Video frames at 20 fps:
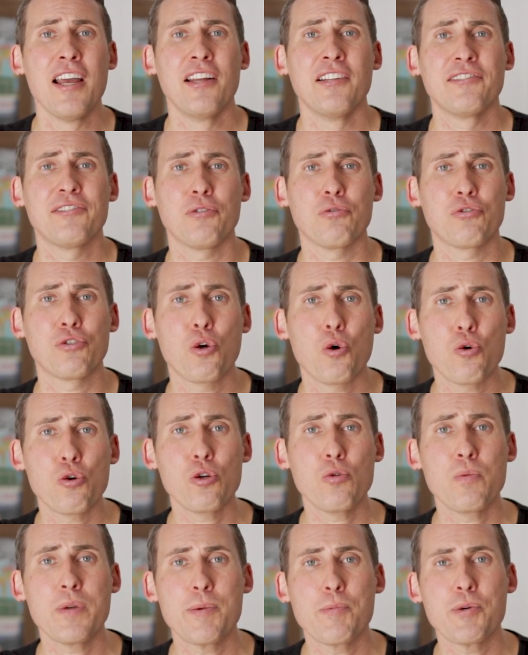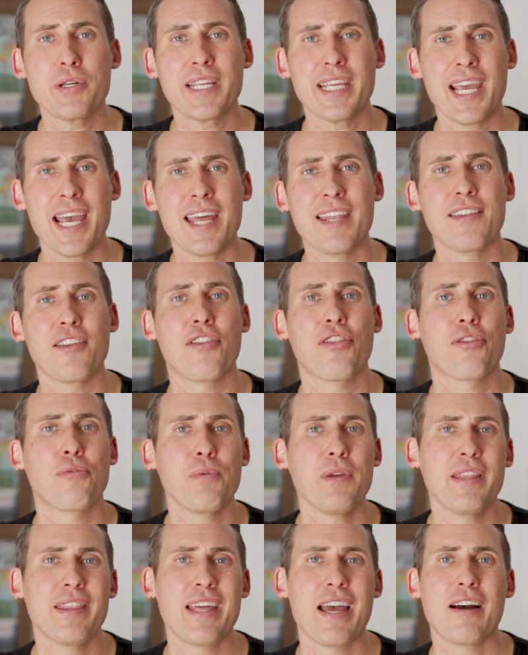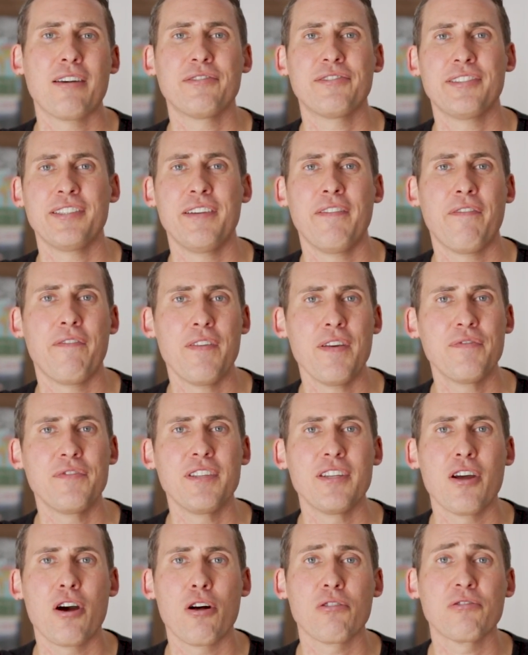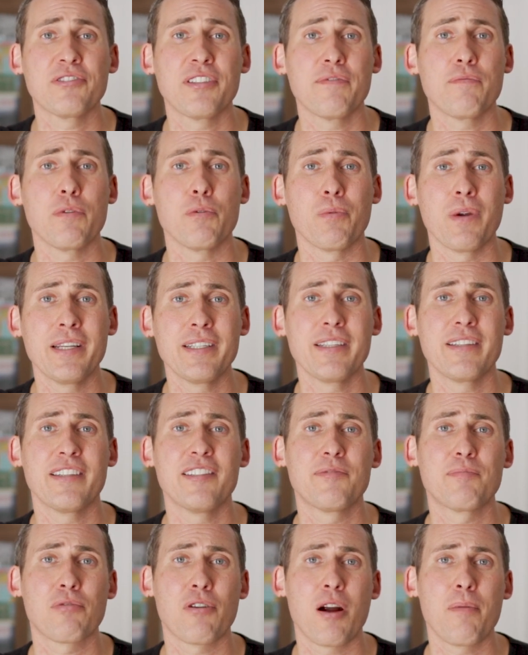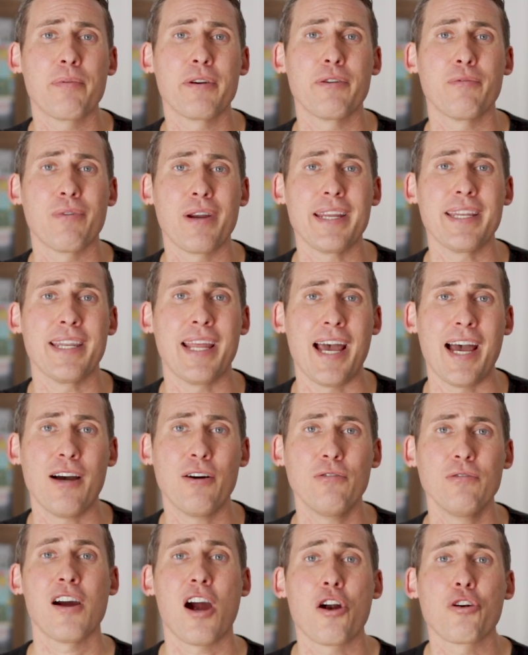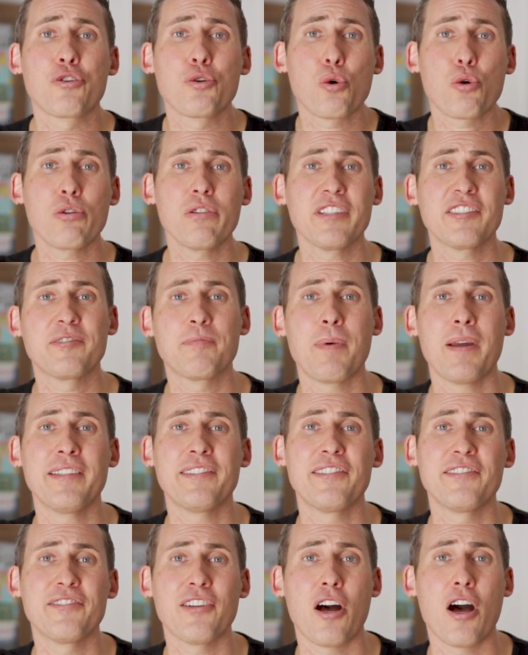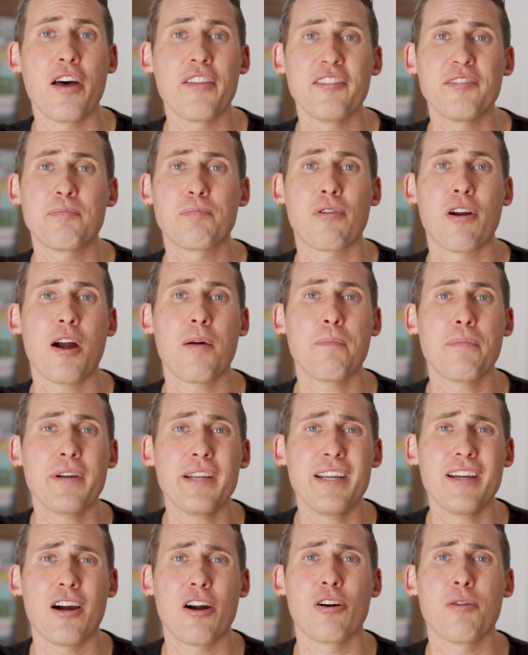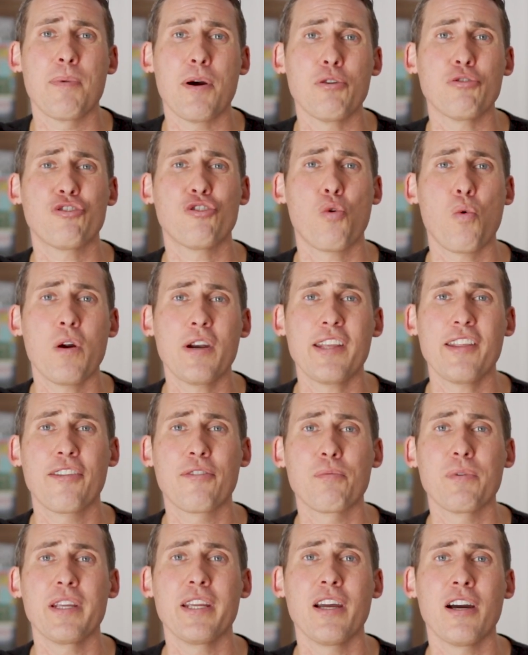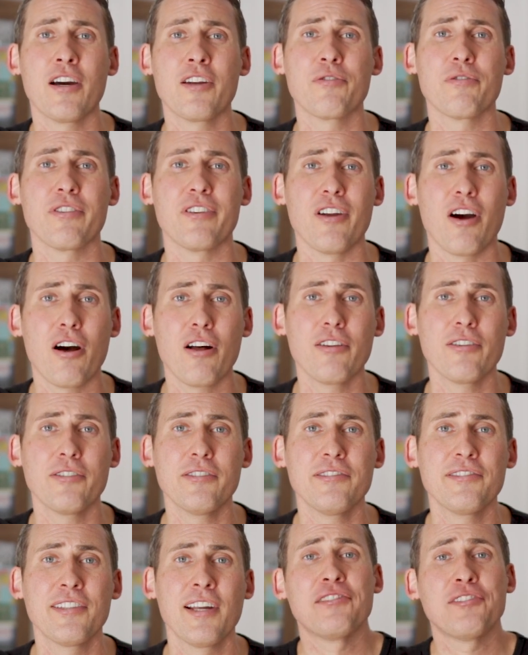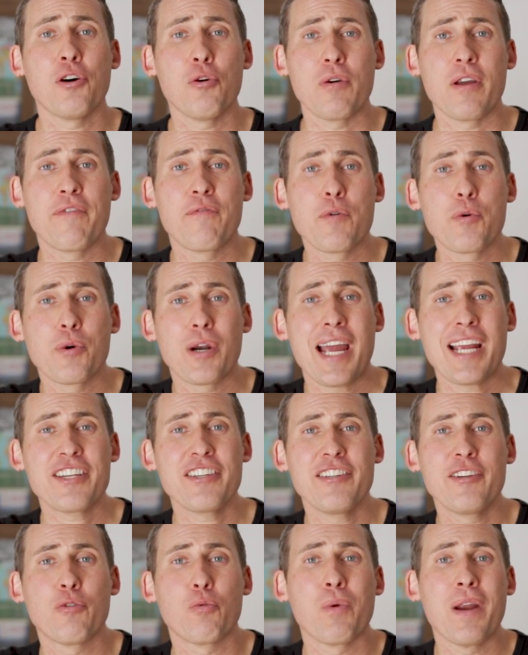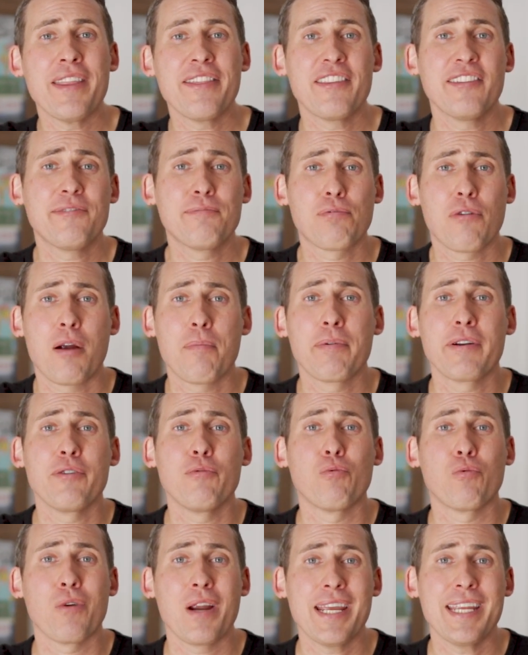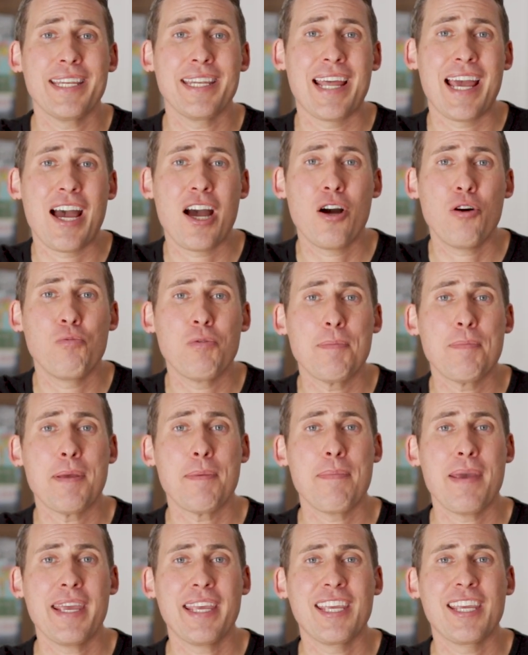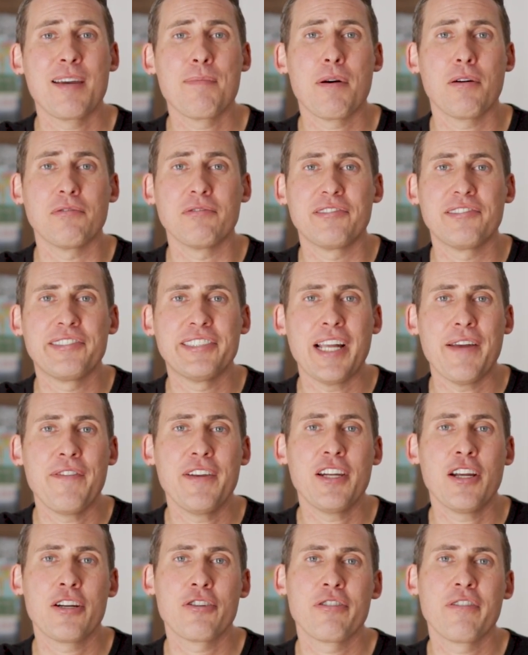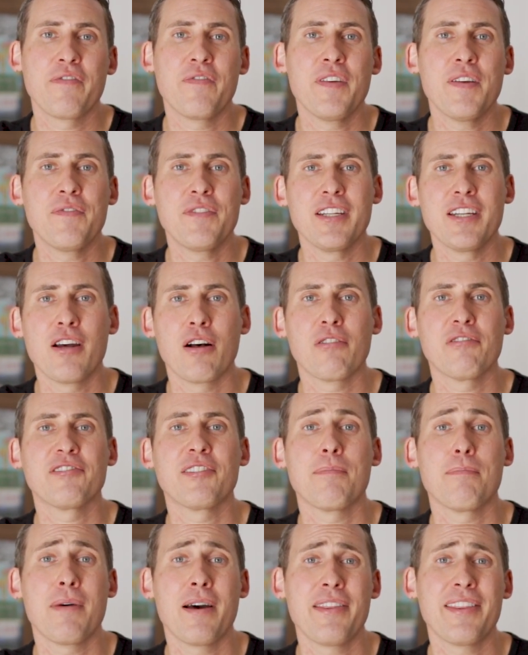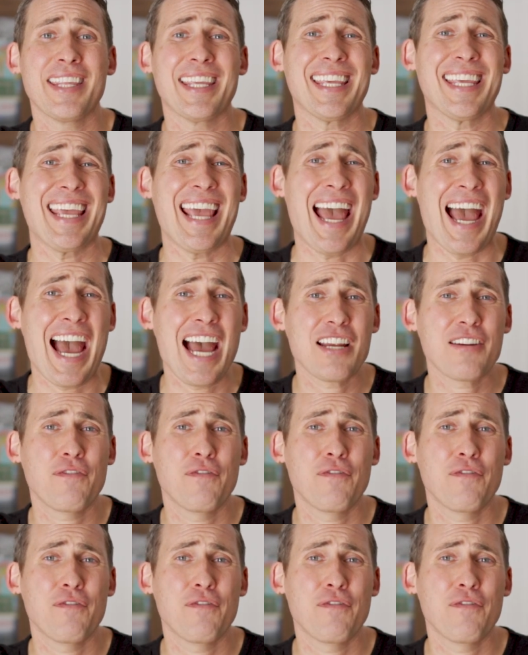So total we would get $3,050 if we rented this property right now. Our total expenses on this property are about $2,300. So if we were actually to rent this property right now, we'd be making about $750 a month in cash